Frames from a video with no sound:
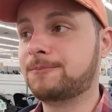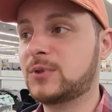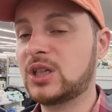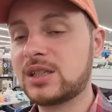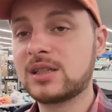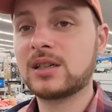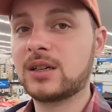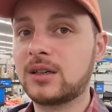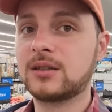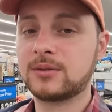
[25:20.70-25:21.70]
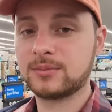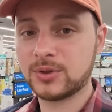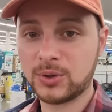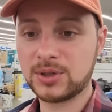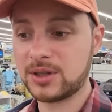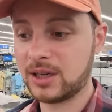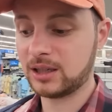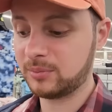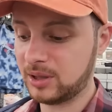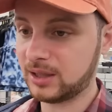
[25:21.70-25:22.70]
chances are toys are not going to
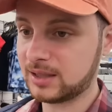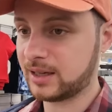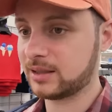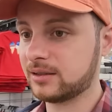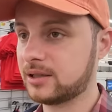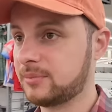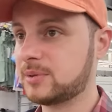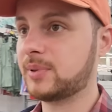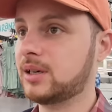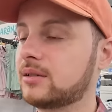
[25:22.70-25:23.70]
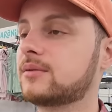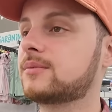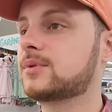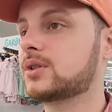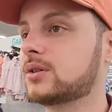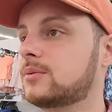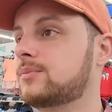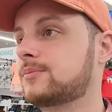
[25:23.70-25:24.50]
be in exactly the same spot. So